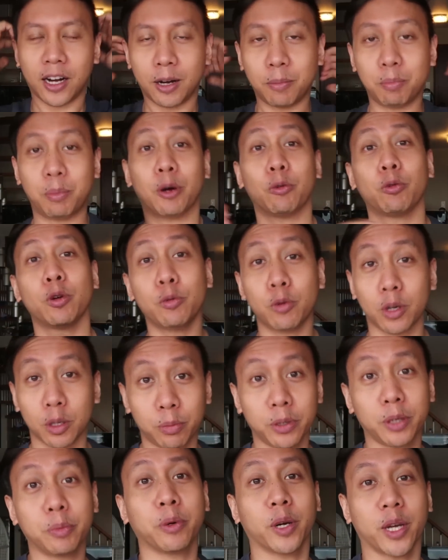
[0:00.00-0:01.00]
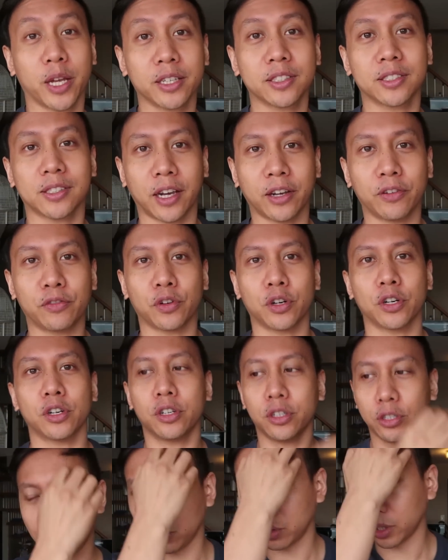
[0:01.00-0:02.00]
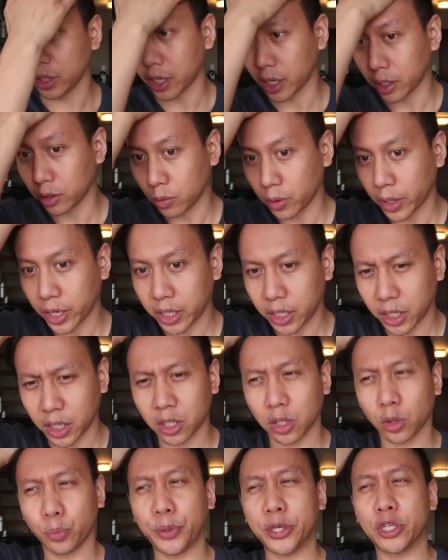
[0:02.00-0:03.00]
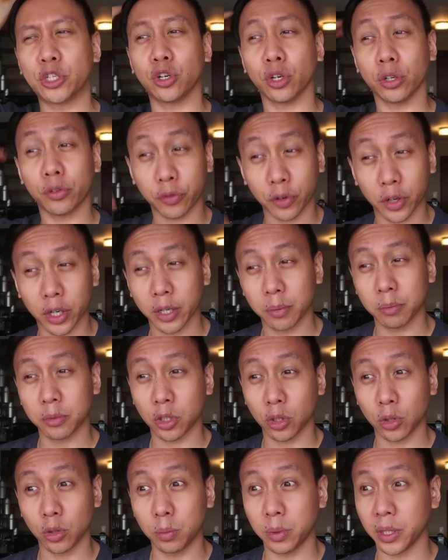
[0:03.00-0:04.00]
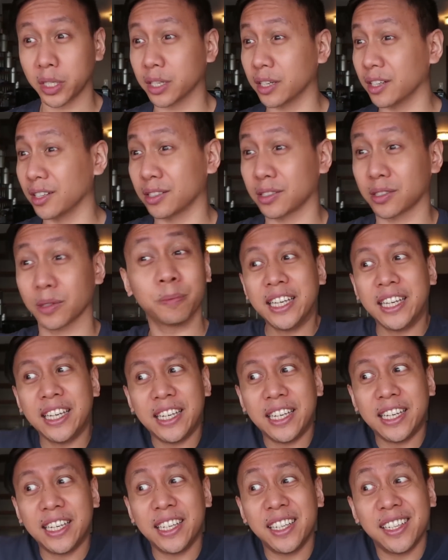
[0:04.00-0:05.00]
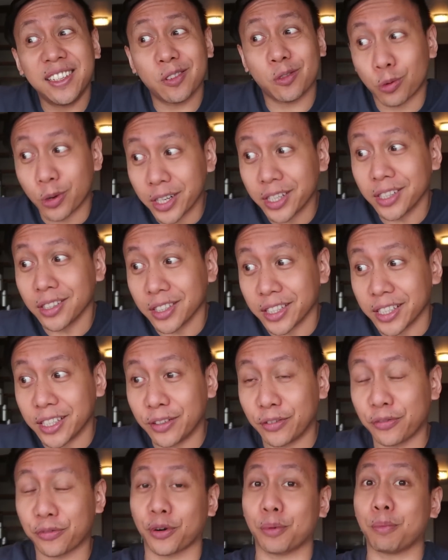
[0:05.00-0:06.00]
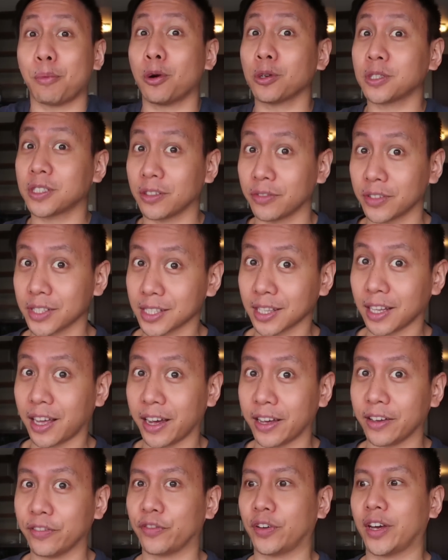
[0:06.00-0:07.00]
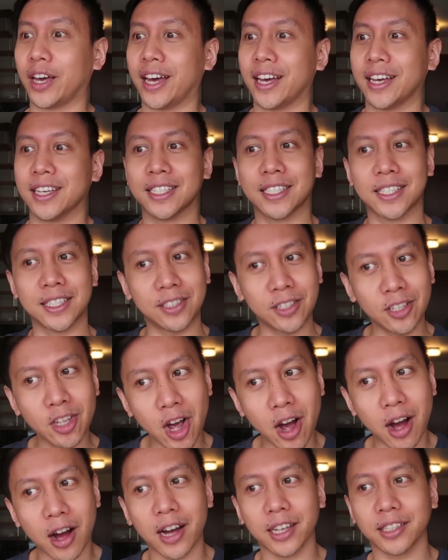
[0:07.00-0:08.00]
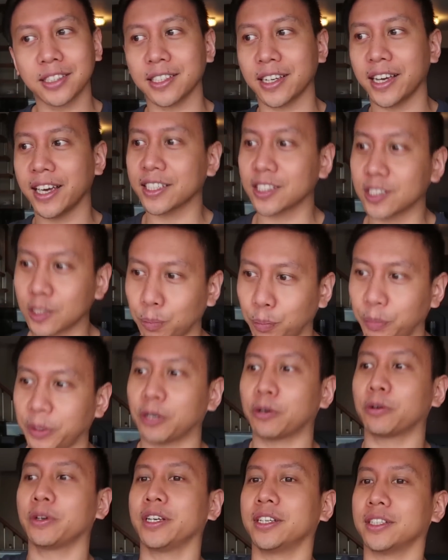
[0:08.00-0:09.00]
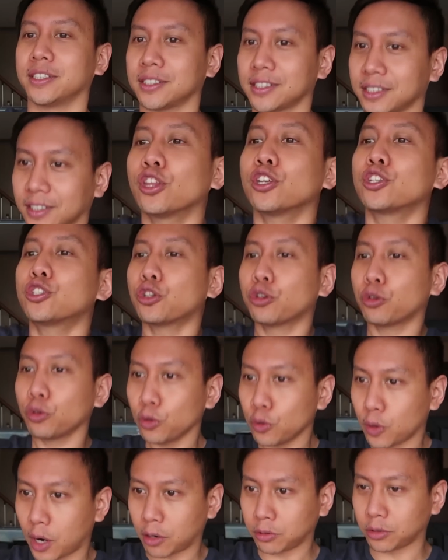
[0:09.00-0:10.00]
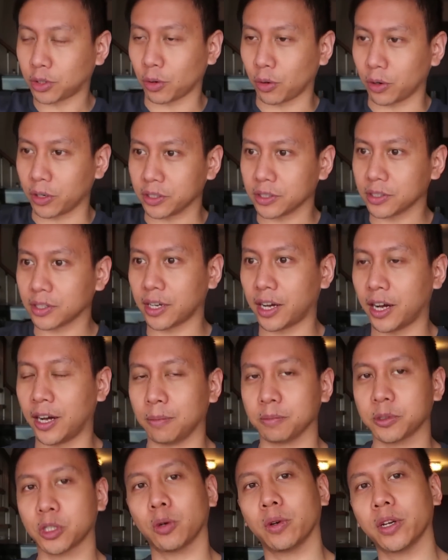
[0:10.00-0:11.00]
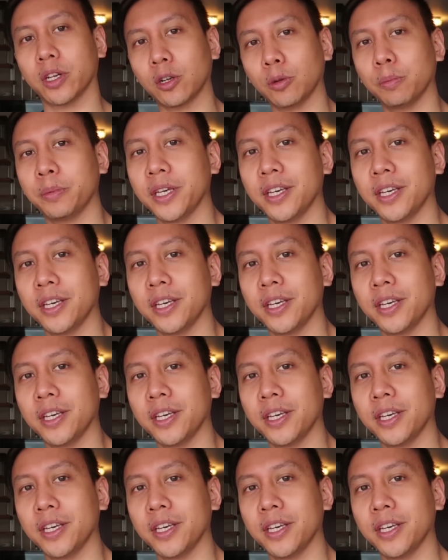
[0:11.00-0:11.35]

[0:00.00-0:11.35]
um, but we will be bringing Cypher to the getaway. It'll be good for him too because he really, for most of his life, has not experienced the true outdoors. Um, so it'll